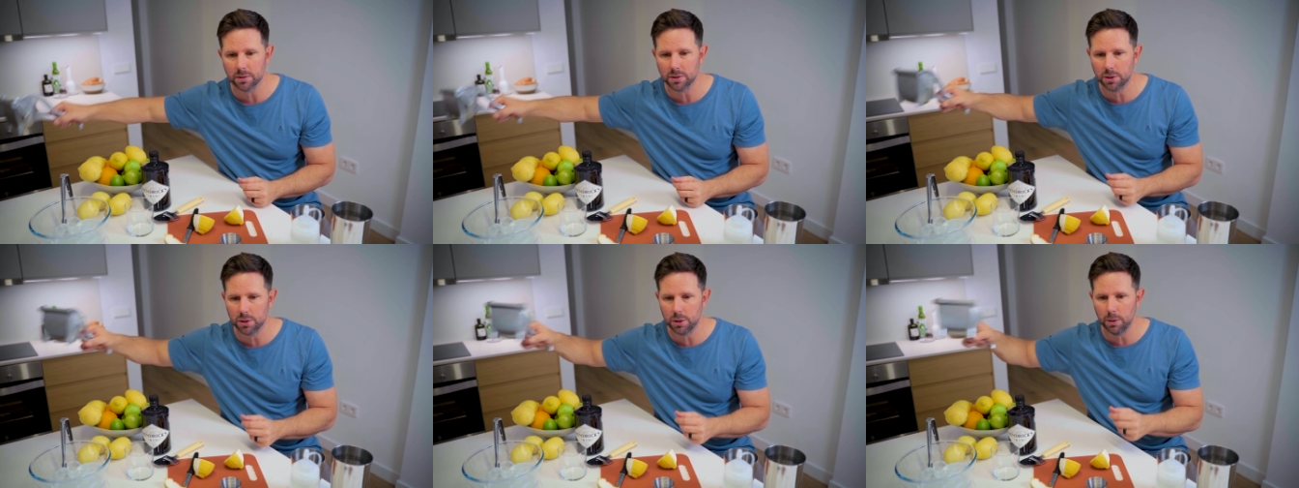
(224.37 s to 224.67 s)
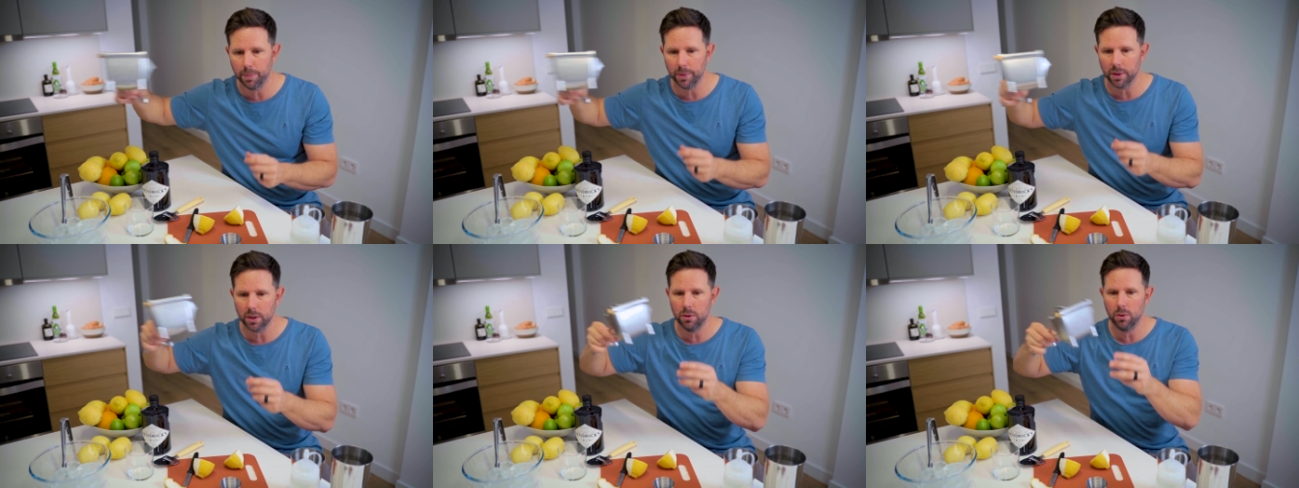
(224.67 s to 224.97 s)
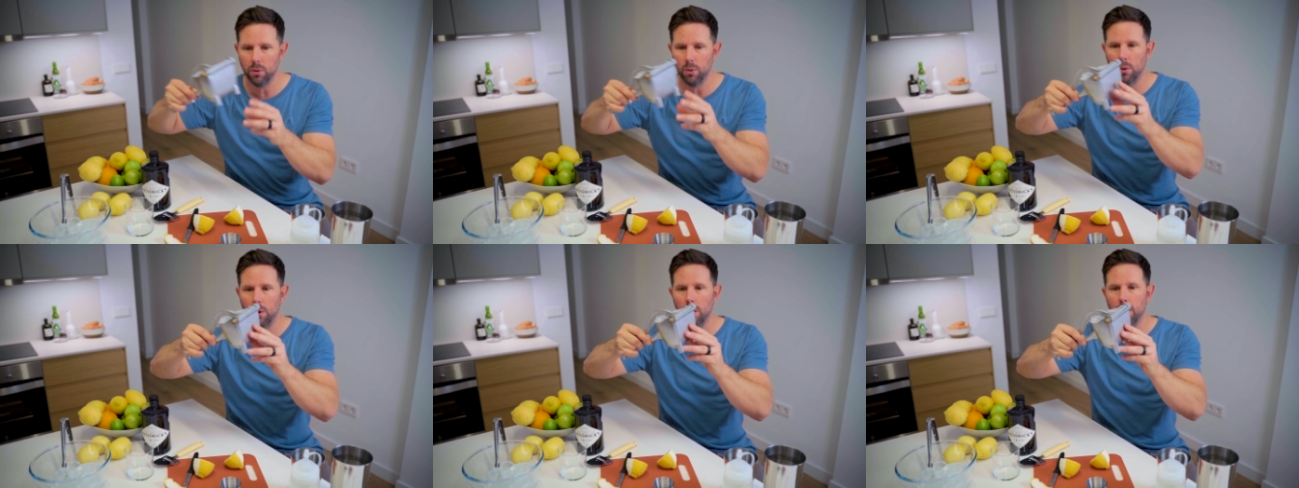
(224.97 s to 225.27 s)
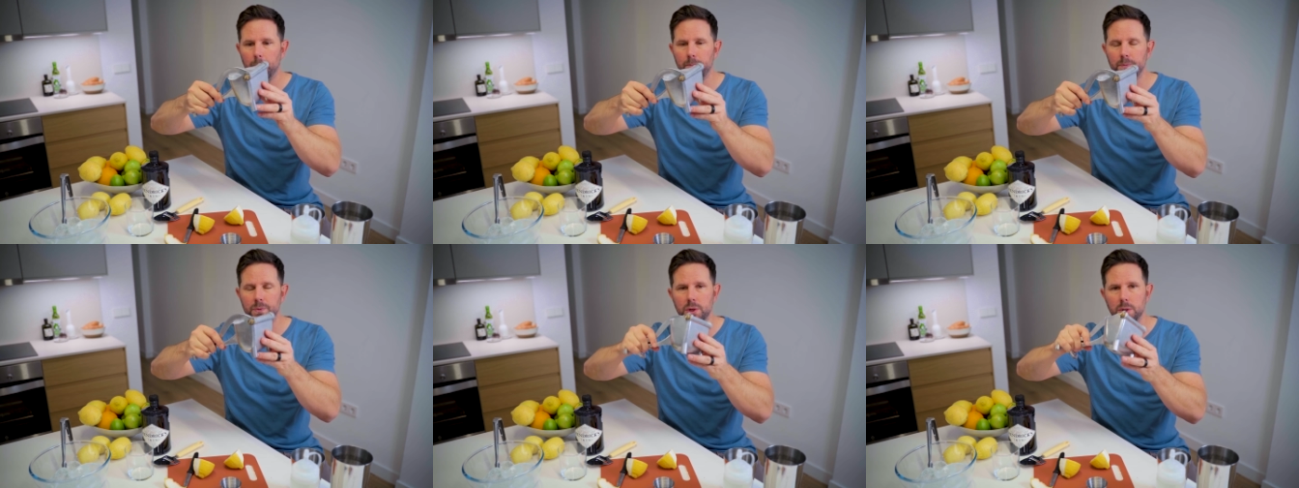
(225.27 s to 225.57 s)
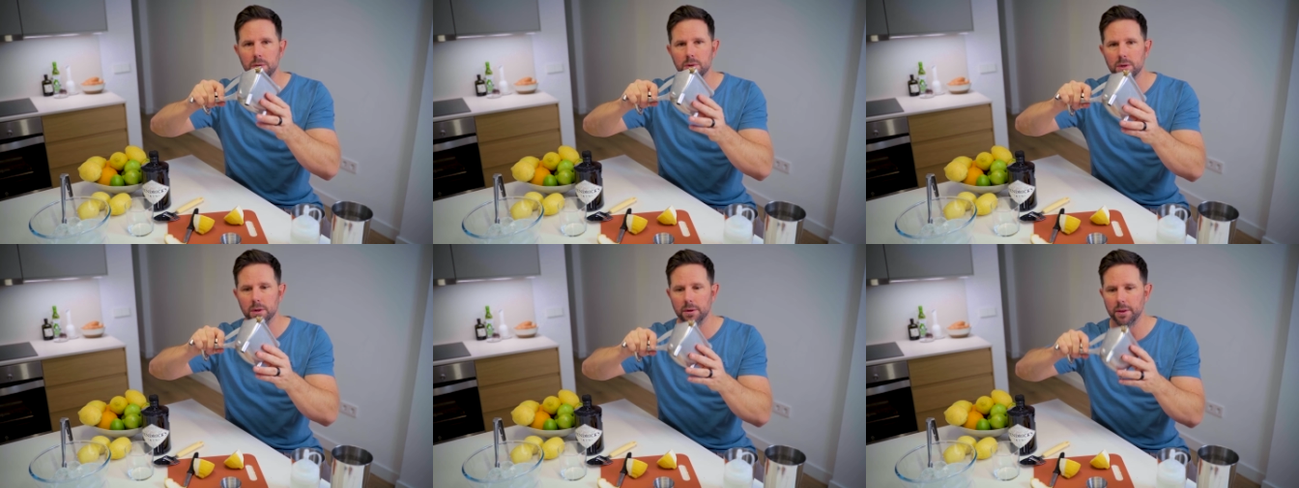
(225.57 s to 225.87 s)
super cool
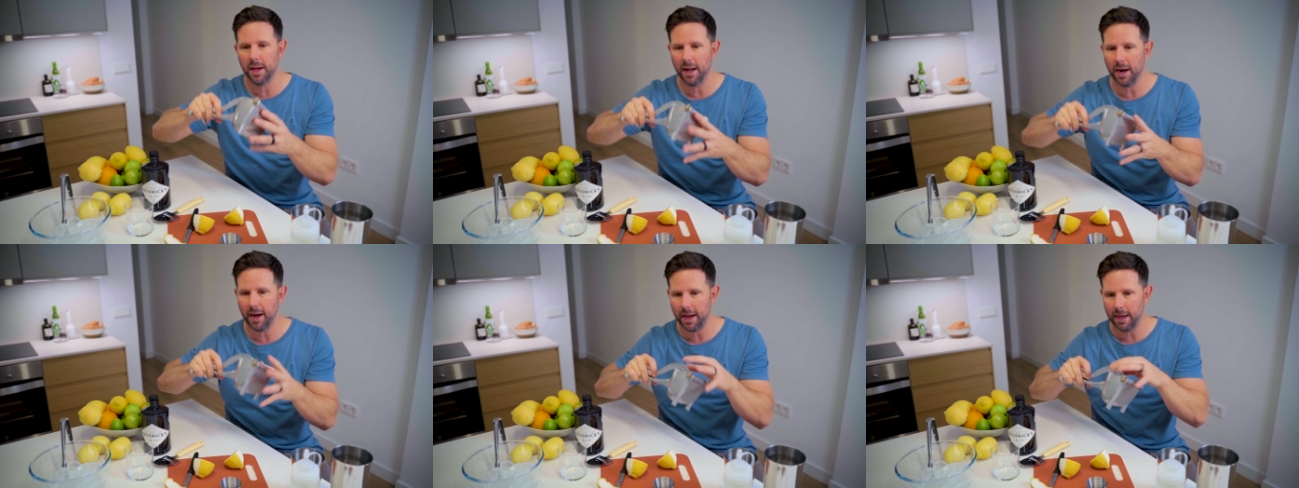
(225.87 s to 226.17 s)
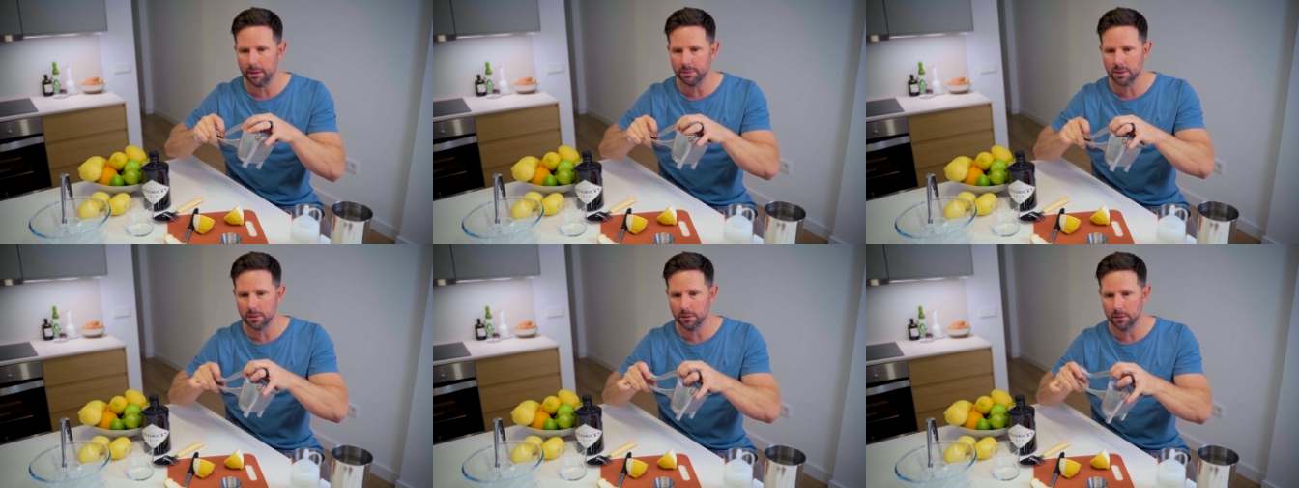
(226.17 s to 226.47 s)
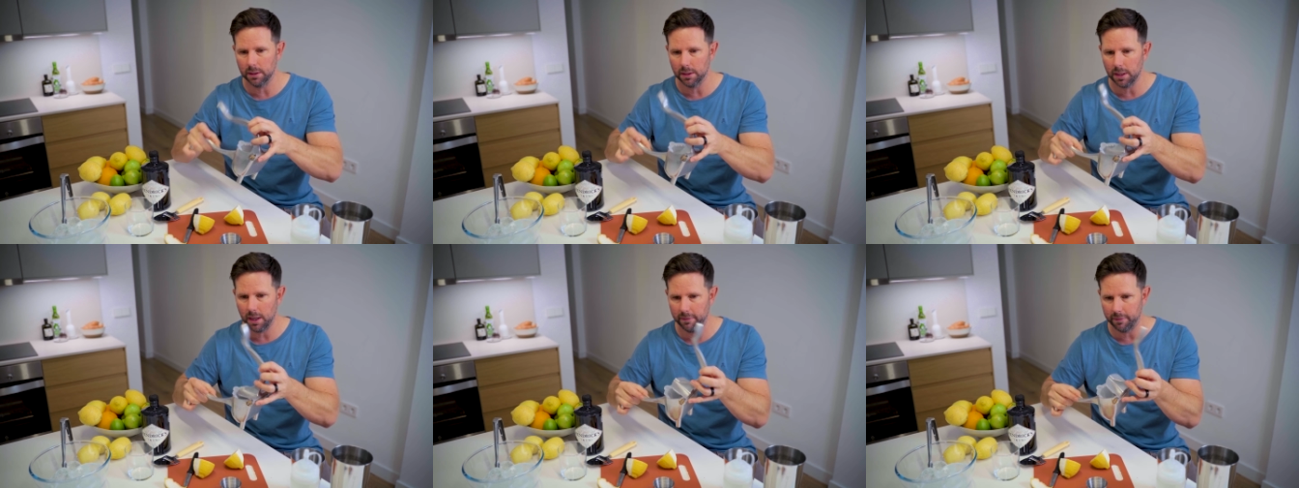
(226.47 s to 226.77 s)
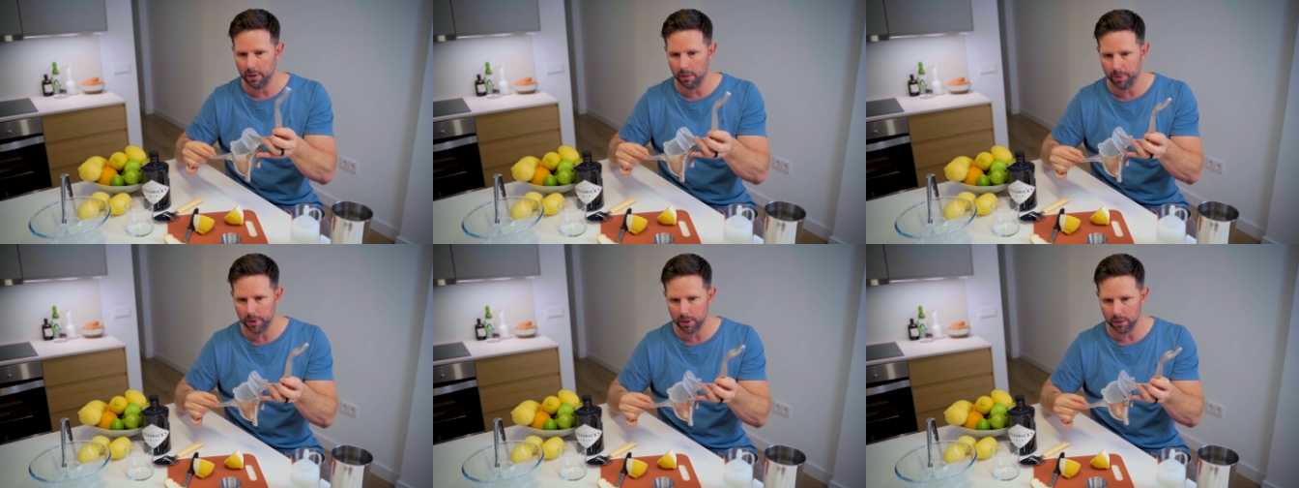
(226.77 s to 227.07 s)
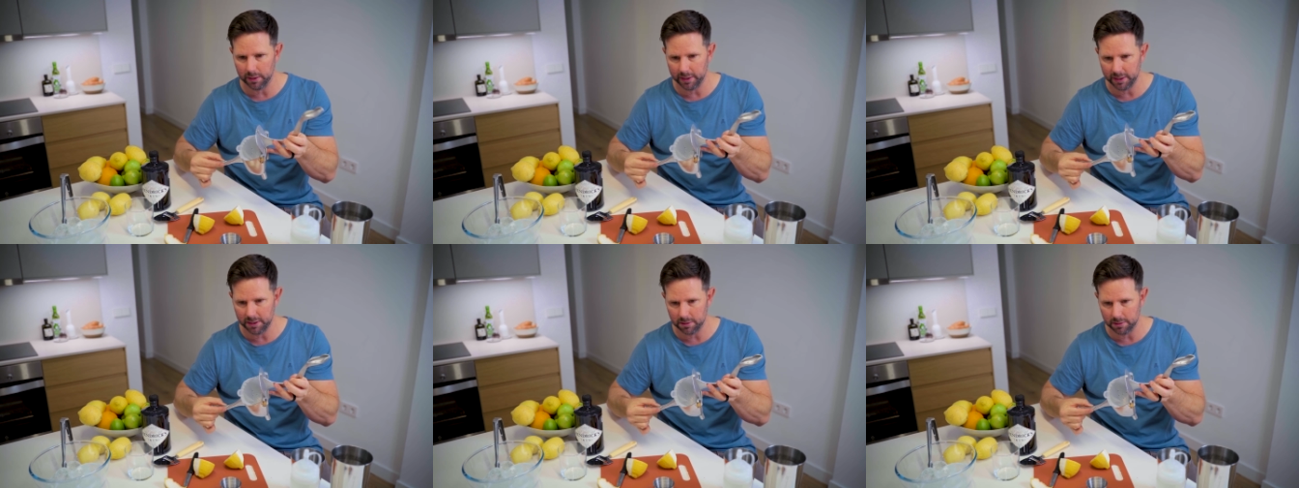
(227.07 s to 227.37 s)
juicer that I absolutely love, and I'll put a
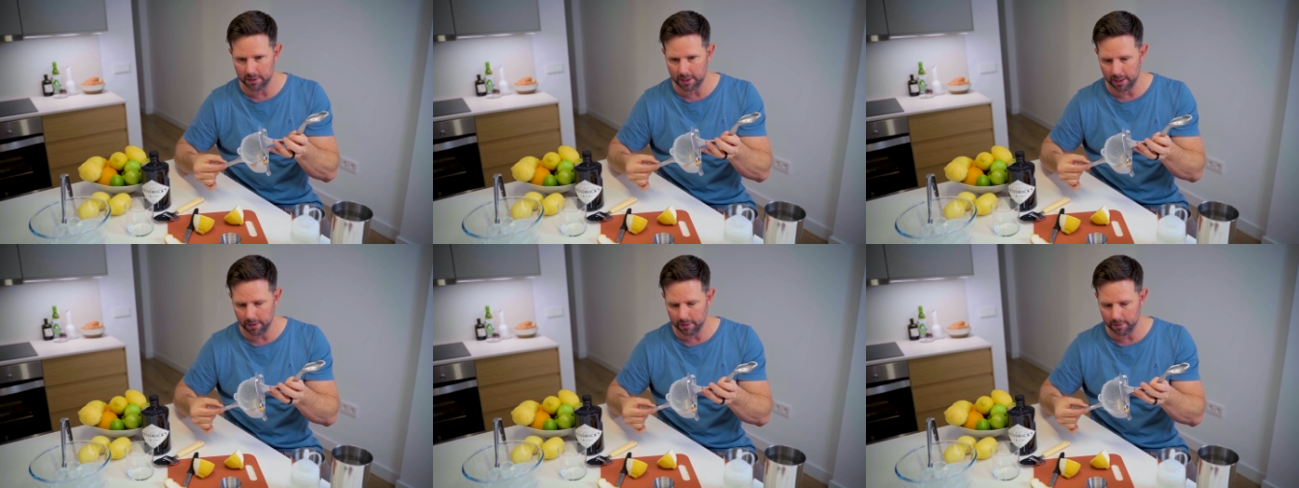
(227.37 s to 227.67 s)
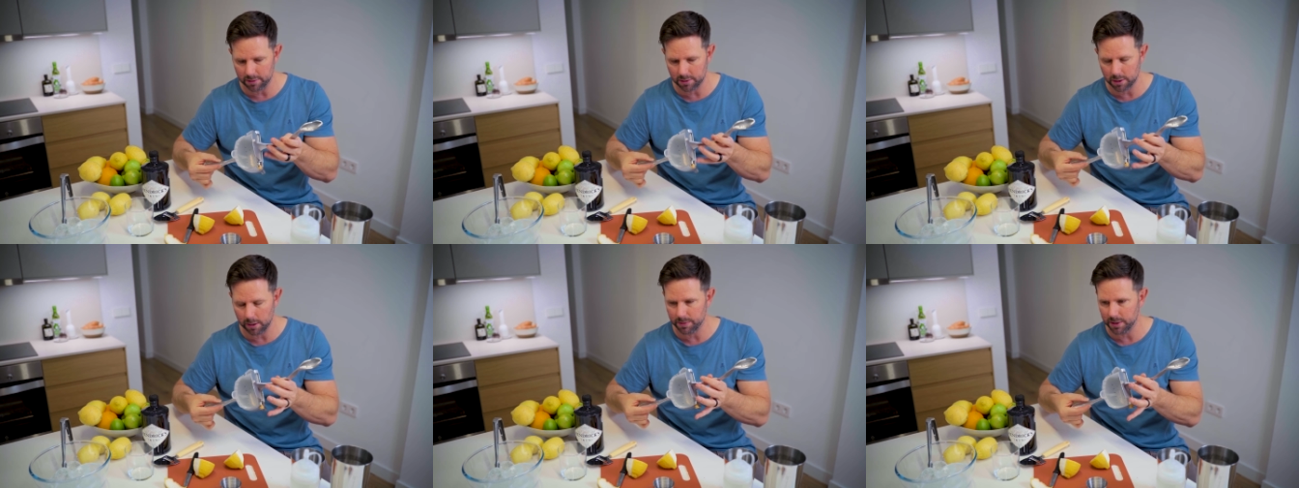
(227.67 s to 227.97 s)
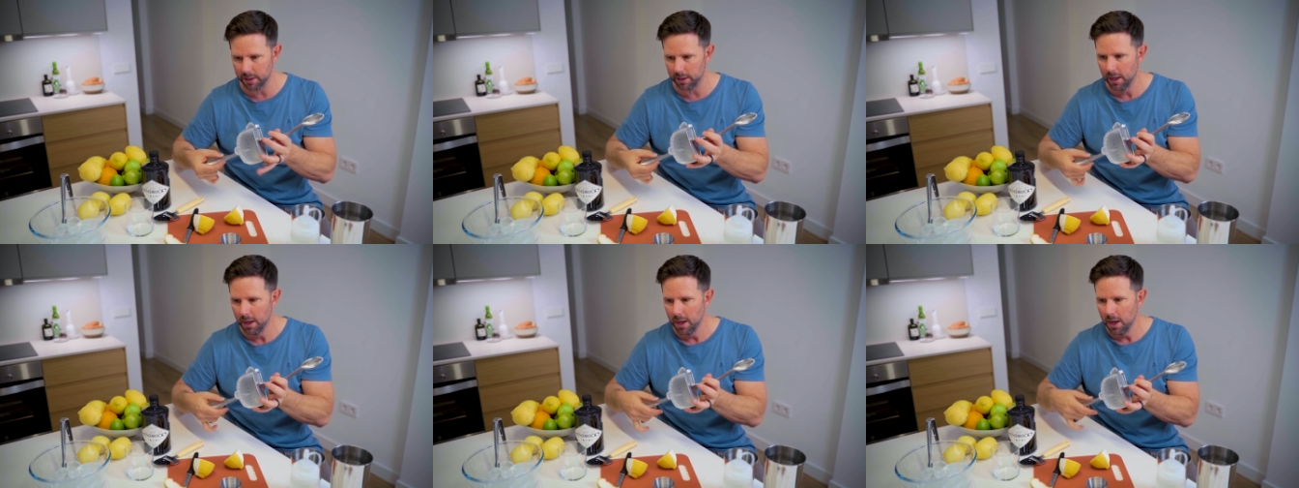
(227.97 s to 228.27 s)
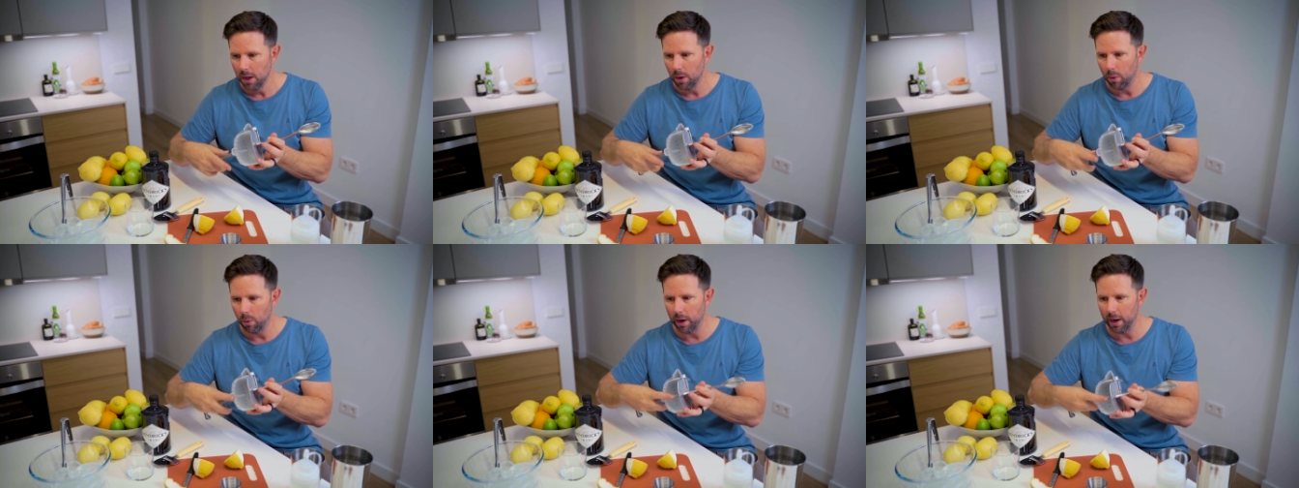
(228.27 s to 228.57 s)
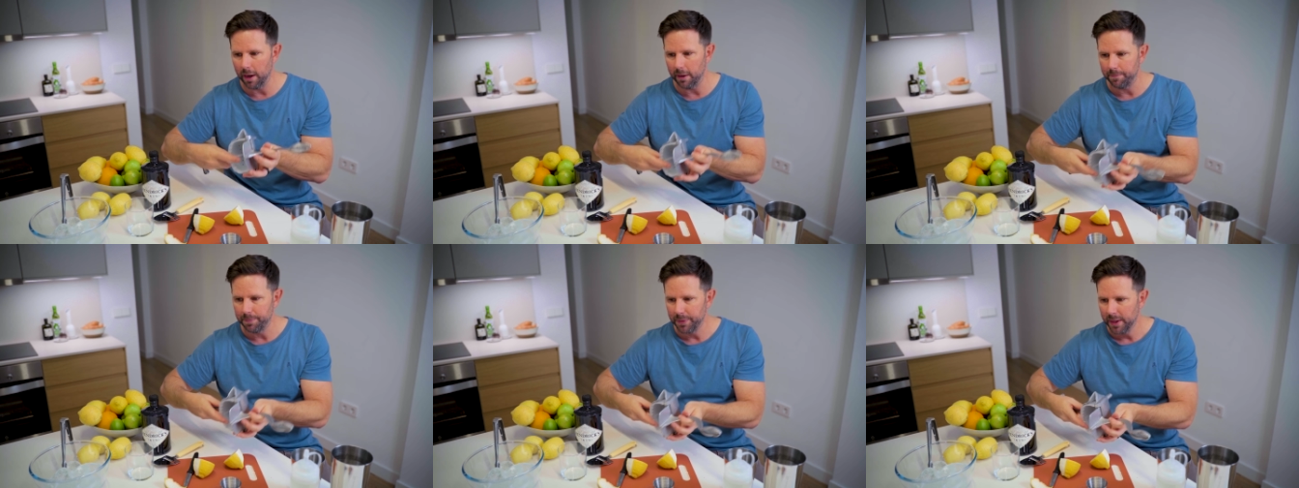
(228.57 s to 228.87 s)
link to it down in the description,
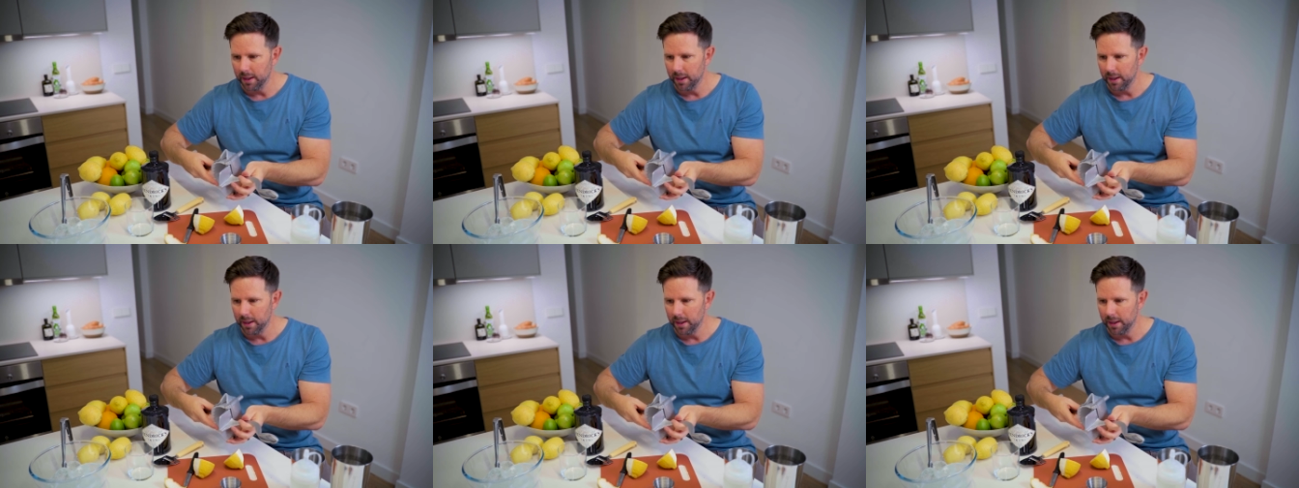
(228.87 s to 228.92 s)
where